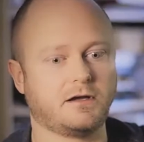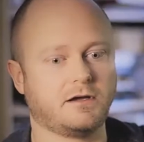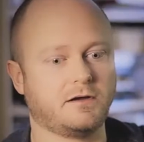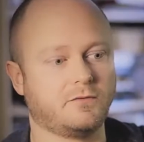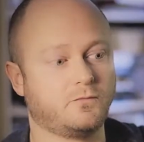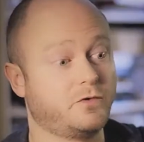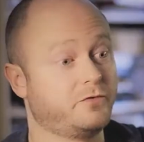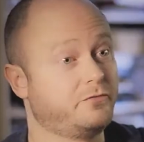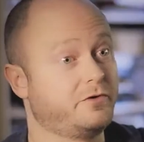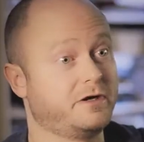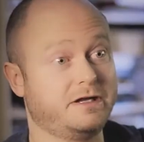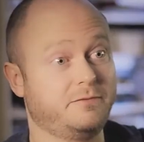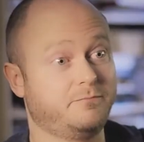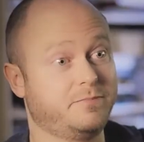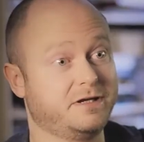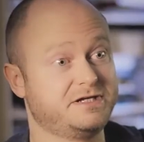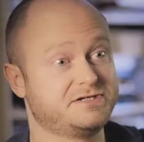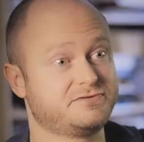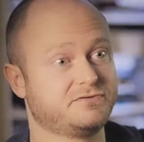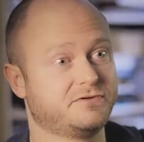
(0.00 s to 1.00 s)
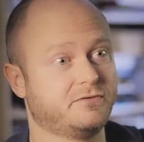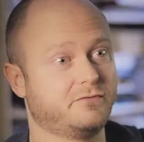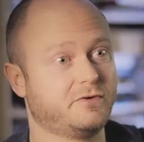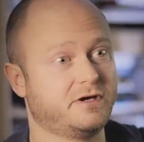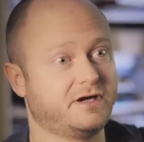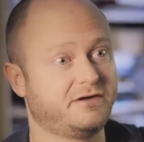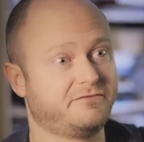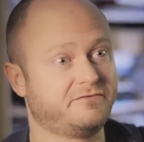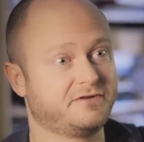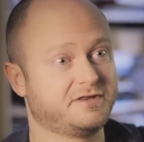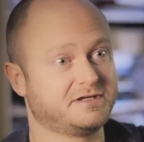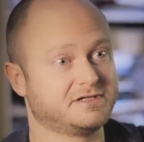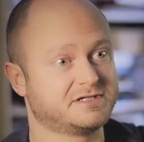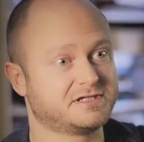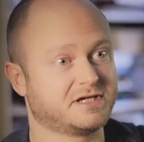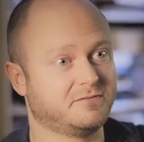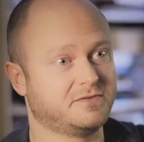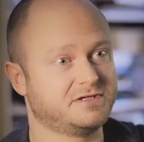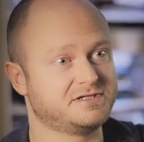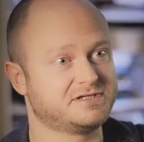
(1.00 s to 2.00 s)
We're really pleased with the way everything's
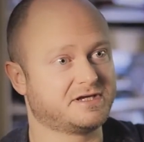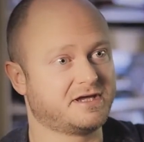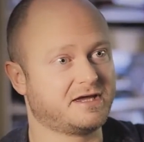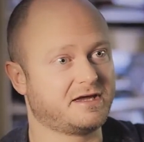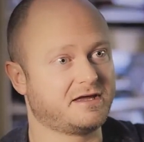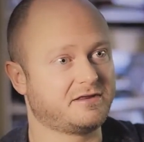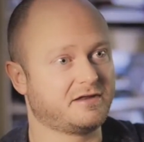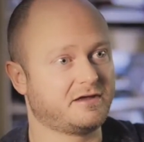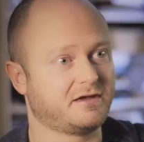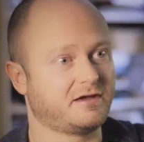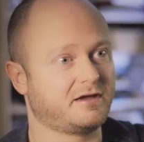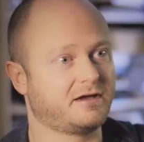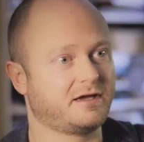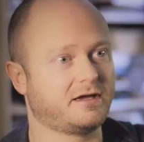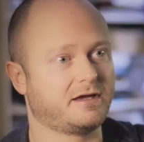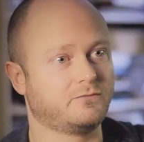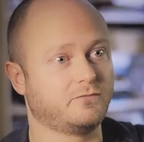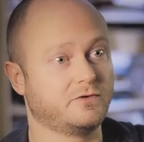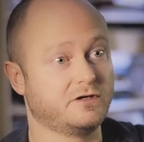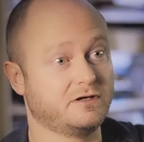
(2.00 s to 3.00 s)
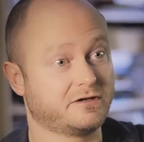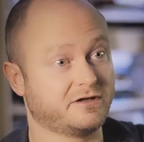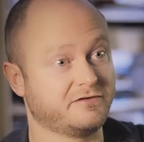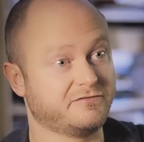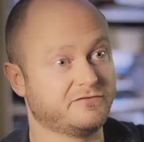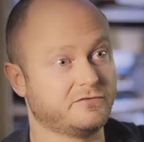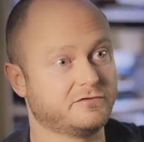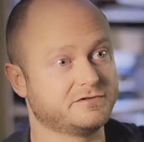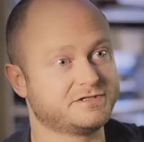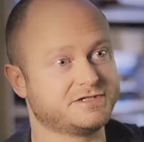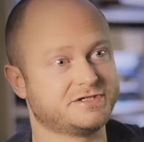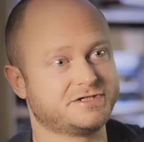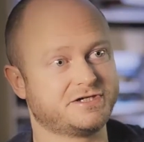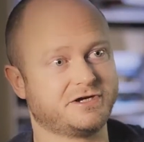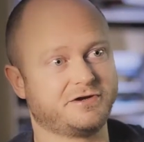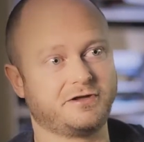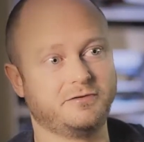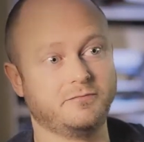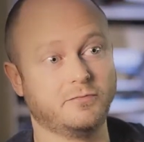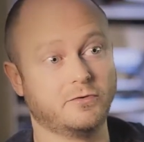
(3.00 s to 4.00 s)
coming together, and we're looking forward to
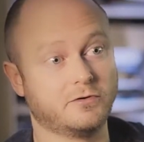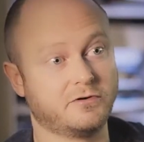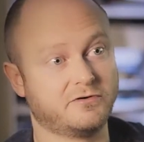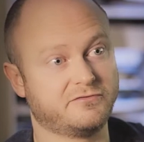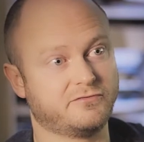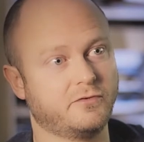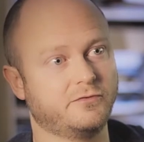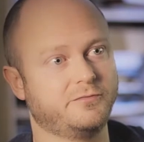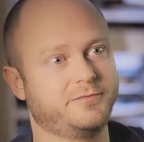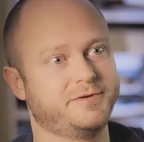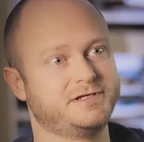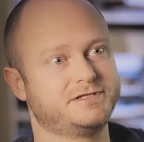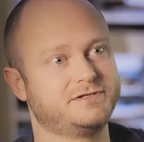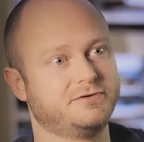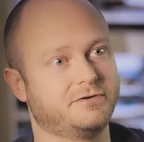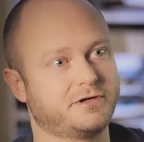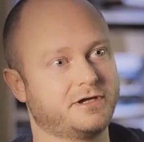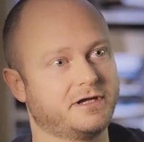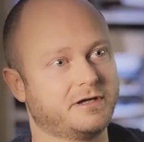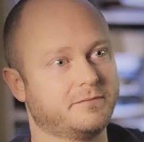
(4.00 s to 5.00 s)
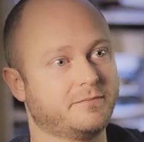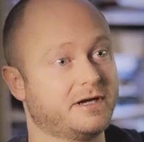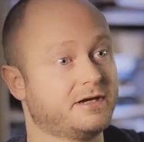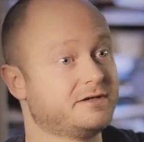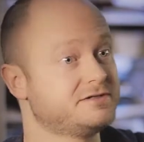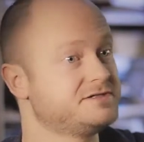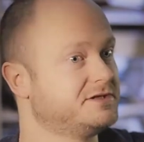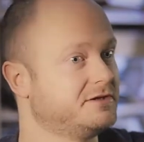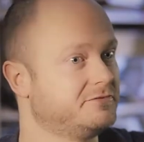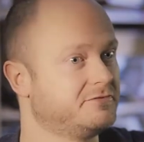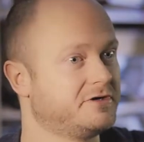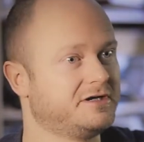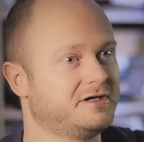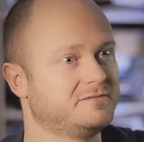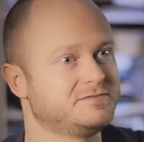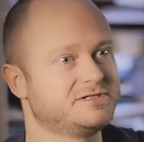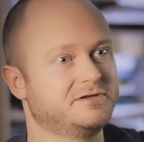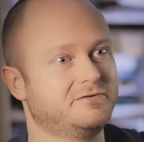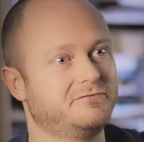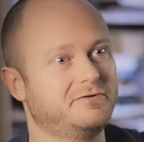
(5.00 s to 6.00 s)
showing you more of what we've been talking about in the
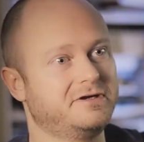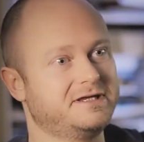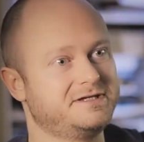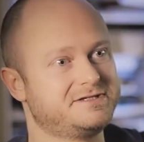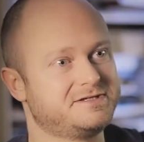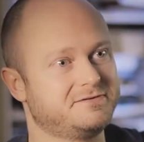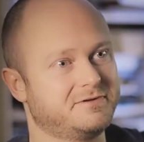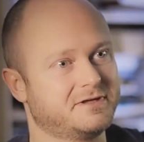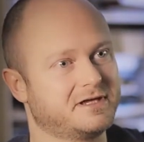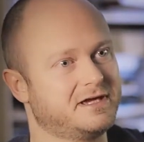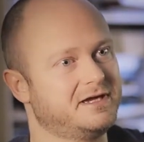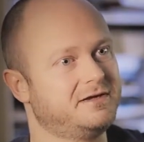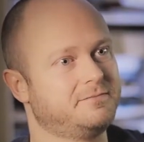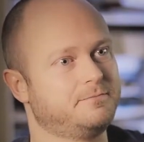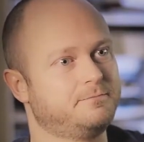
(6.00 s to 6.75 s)
run-up to the release of the game.